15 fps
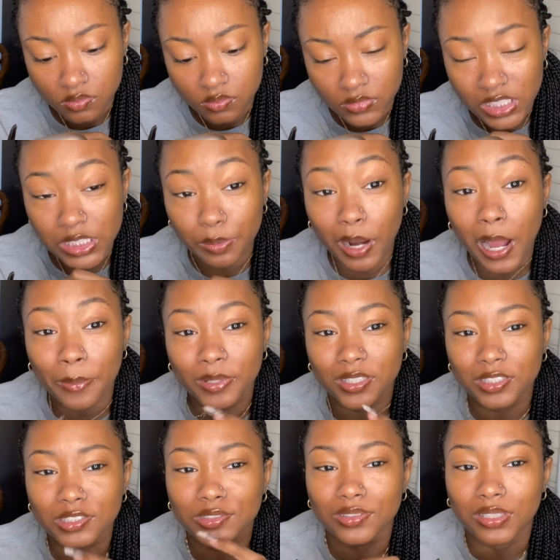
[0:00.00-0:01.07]
It's probably
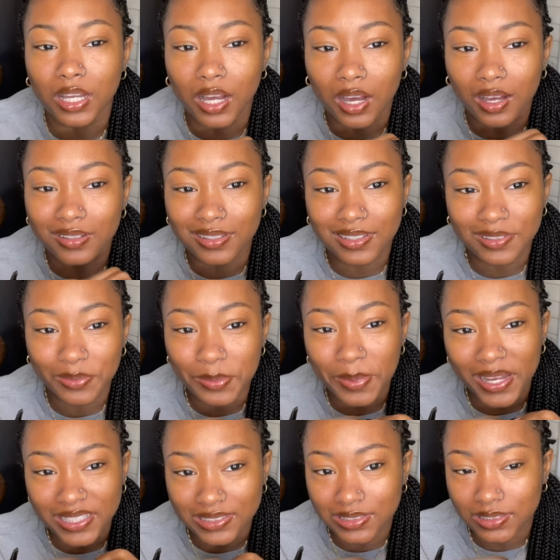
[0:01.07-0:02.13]
this one, y'all. Hold on. We about
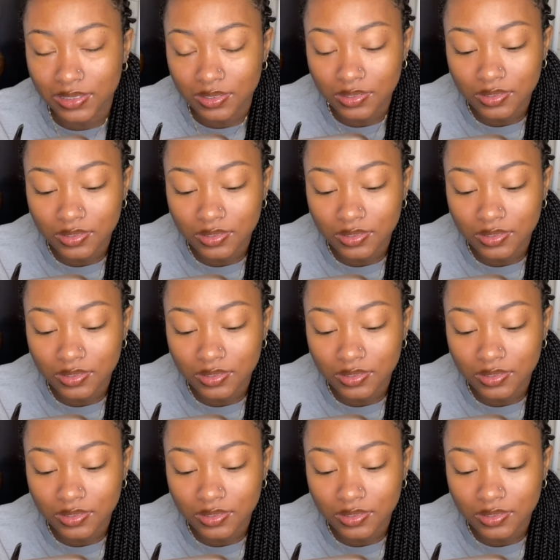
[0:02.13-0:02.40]
to see.